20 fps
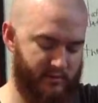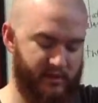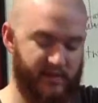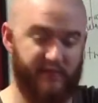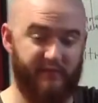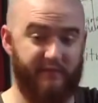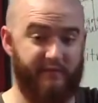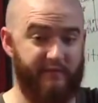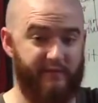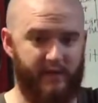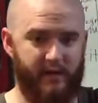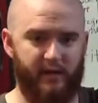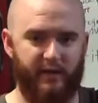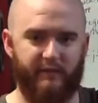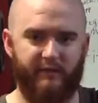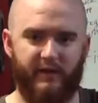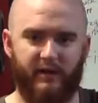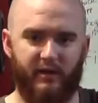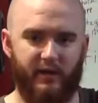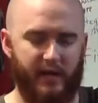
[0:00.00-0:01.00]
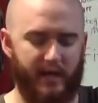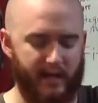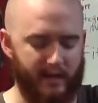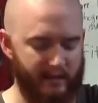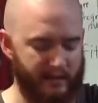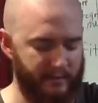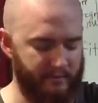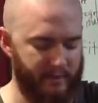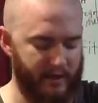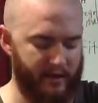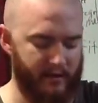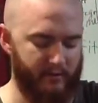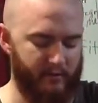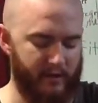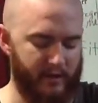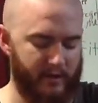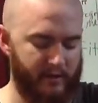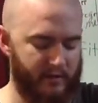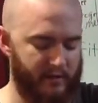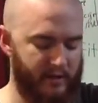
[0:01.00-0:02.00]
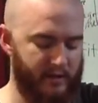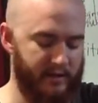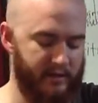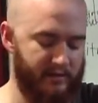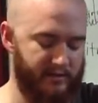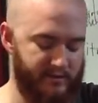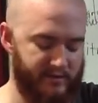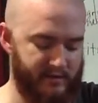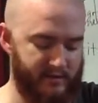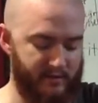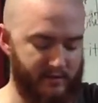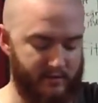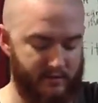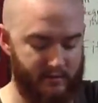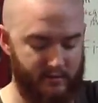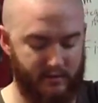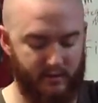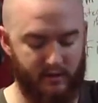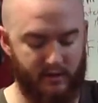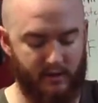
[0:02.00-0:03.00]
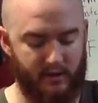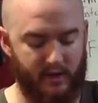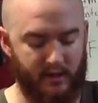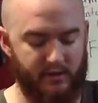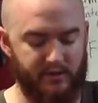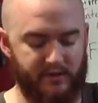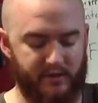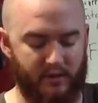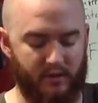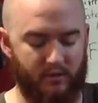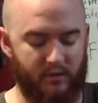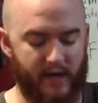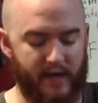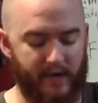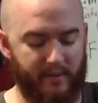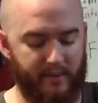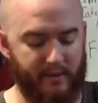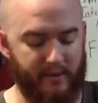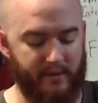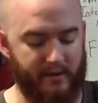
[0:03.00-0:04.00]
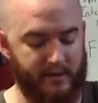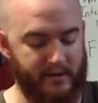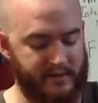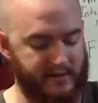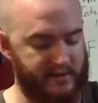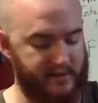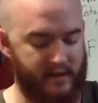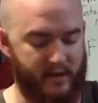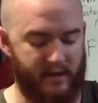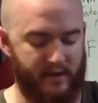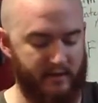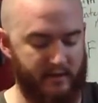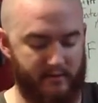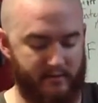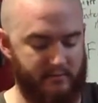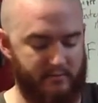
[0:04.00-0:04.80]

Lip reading: is very, very handy, by the way. I use the crap out of this, and